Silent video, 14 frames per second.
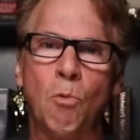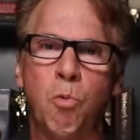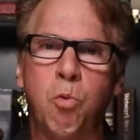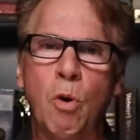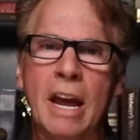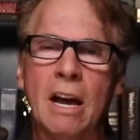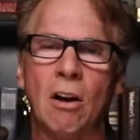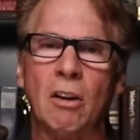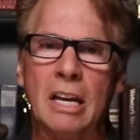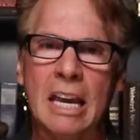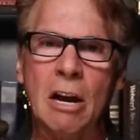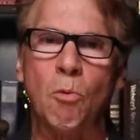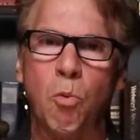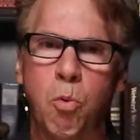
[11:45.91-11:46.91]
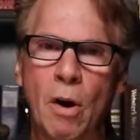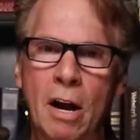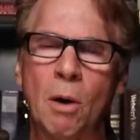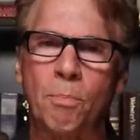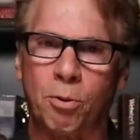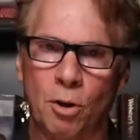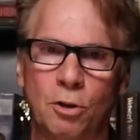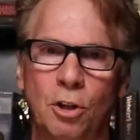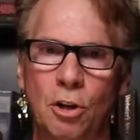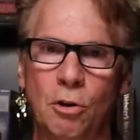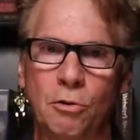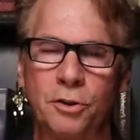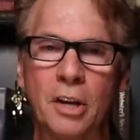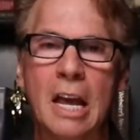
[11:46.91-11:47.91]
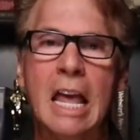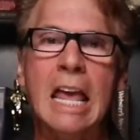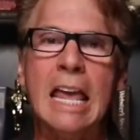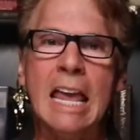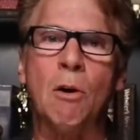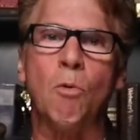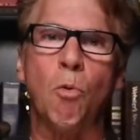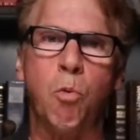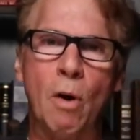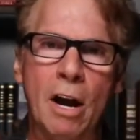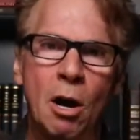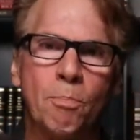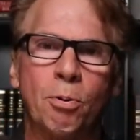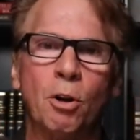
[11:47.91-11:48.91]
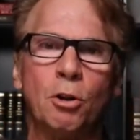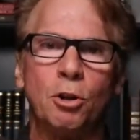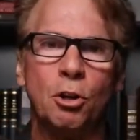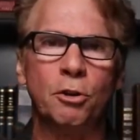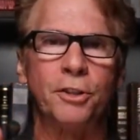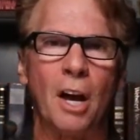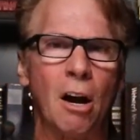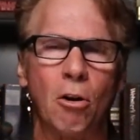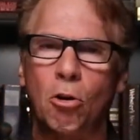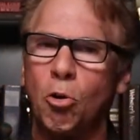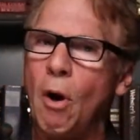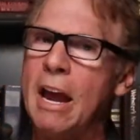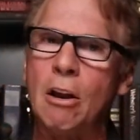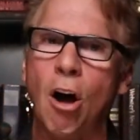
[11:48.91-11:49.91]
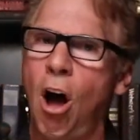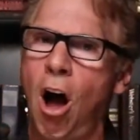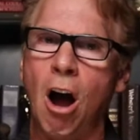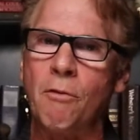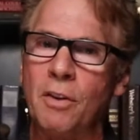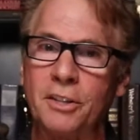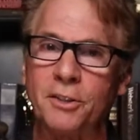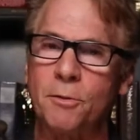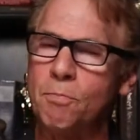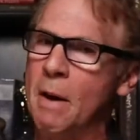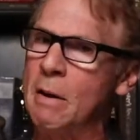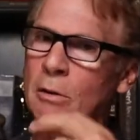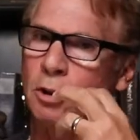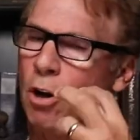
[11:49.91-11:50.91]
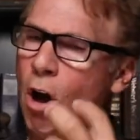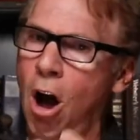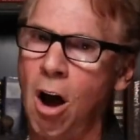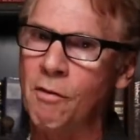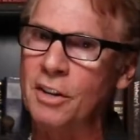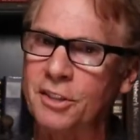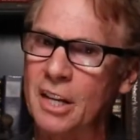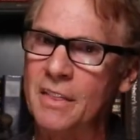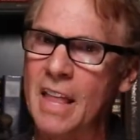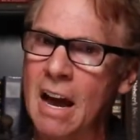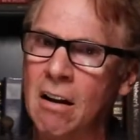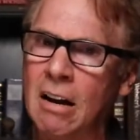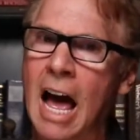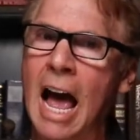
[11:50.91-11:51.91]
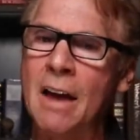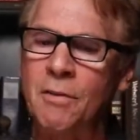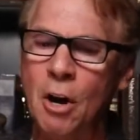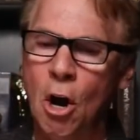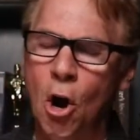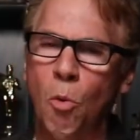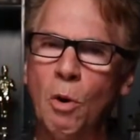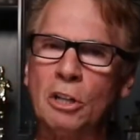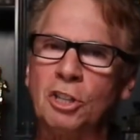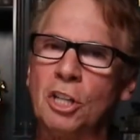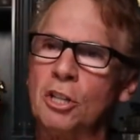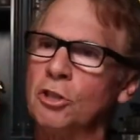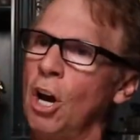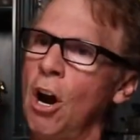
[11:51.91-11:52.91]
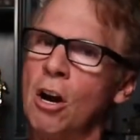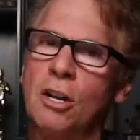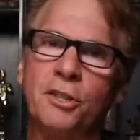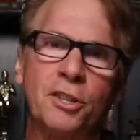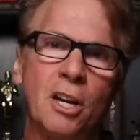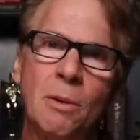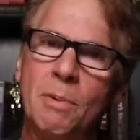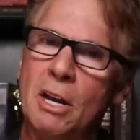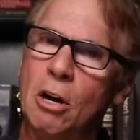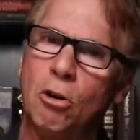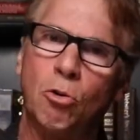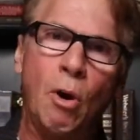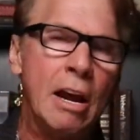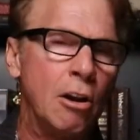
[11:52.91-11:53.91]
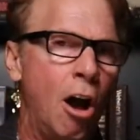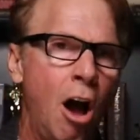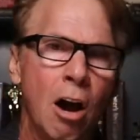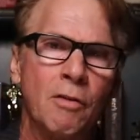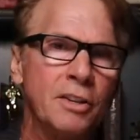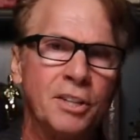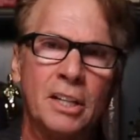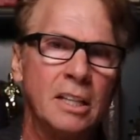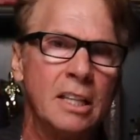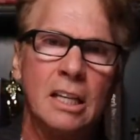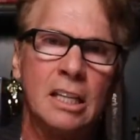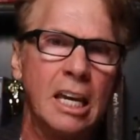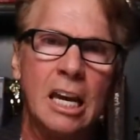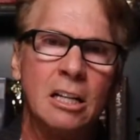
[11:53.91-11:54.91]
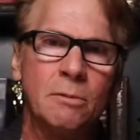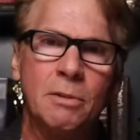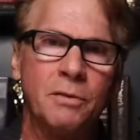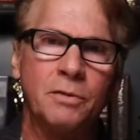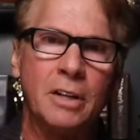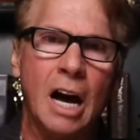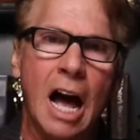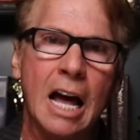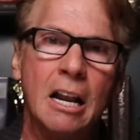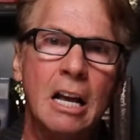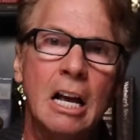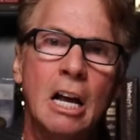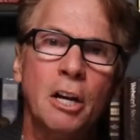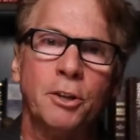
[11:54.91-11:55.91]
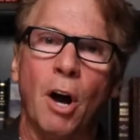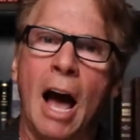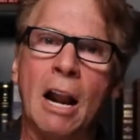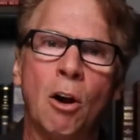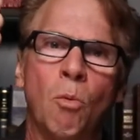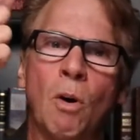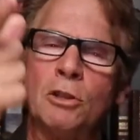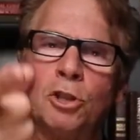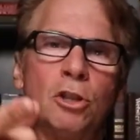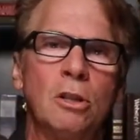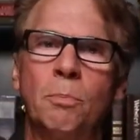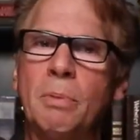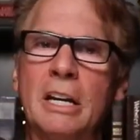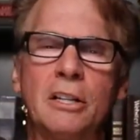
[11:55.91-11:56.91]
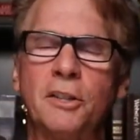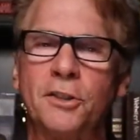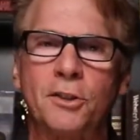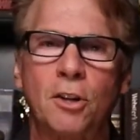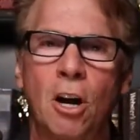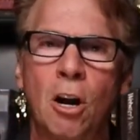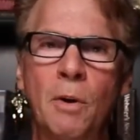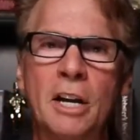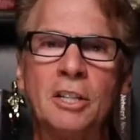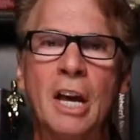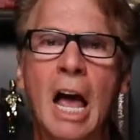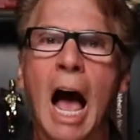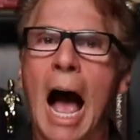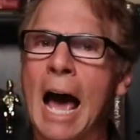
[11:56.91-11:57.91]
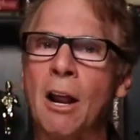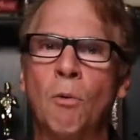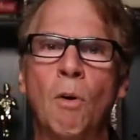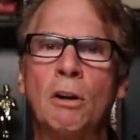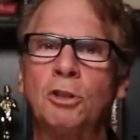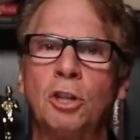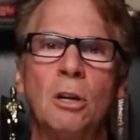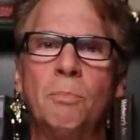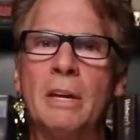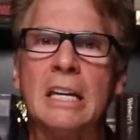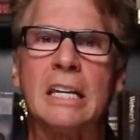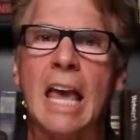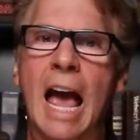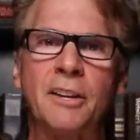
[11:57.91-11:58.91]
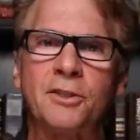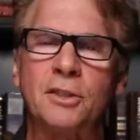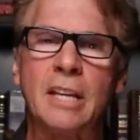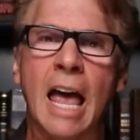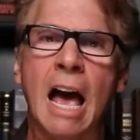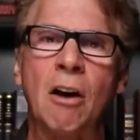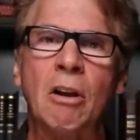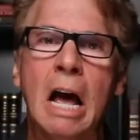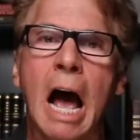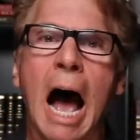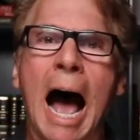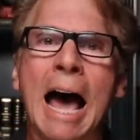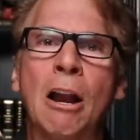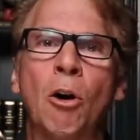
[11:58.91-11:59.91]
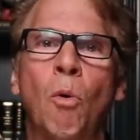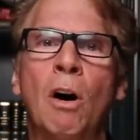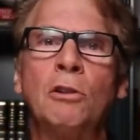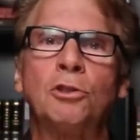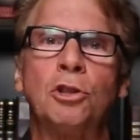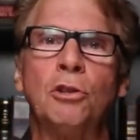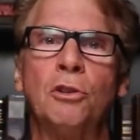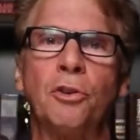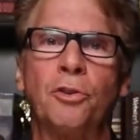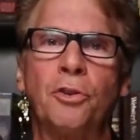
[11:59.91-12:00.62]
will. It will produce. It will produce a great harvest, spiritual harvest in their life, which in turn is going to be a great harvest into the kingdom of God. So I don't want you to be discouraged. I don't want you to be cast down. I don't want you to